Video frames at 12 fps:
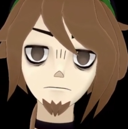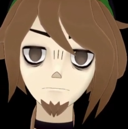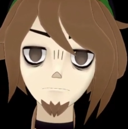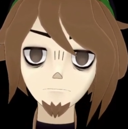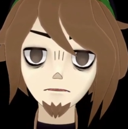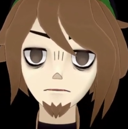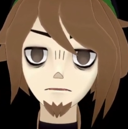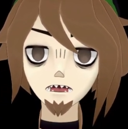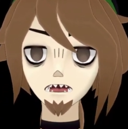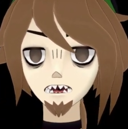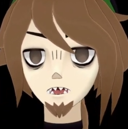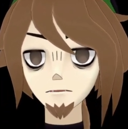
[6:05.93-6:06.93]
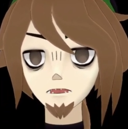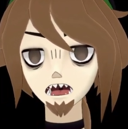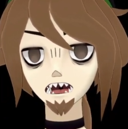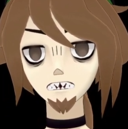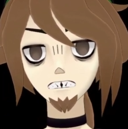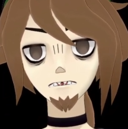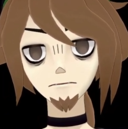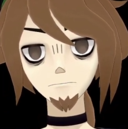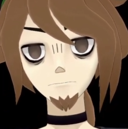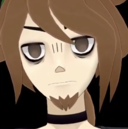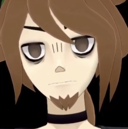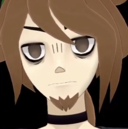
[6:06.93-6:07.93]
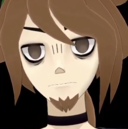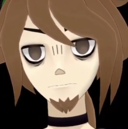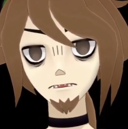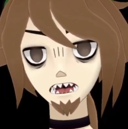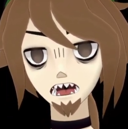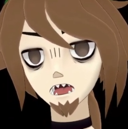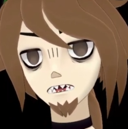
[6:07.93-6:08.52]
done way too much when it comes